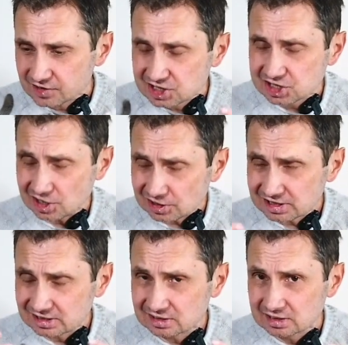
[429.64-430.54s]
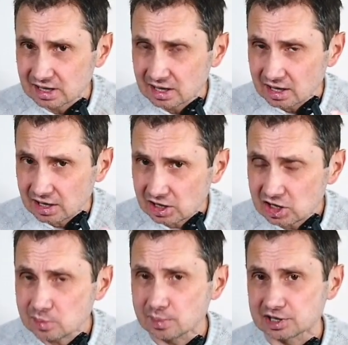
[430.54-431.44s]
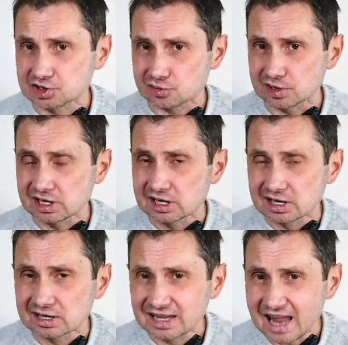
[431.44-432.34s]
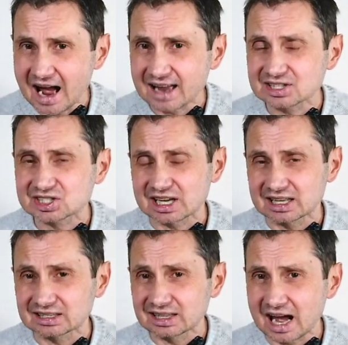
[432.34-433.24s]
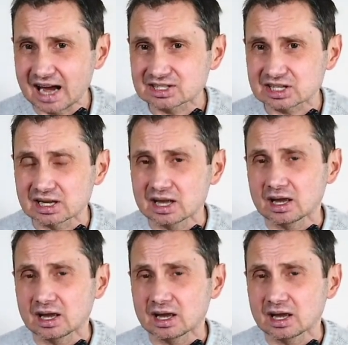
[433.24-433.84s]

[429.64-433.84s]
certain imagery, lines and light